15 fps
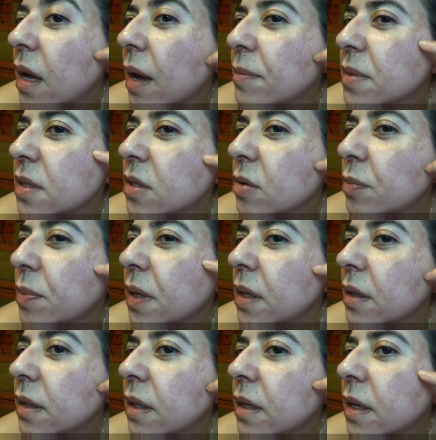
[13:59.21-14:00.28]
I'm still
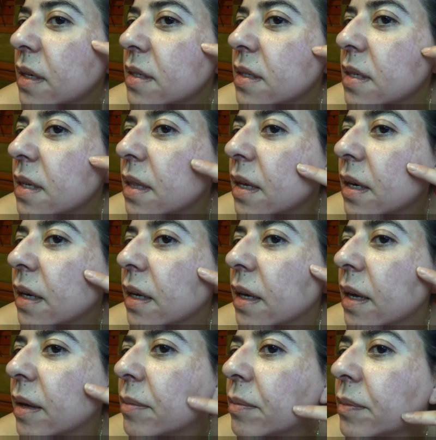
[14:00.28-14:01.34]
peeling, I see that I
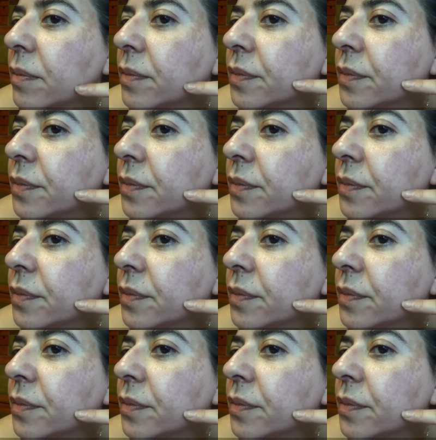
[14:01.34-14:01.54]
am.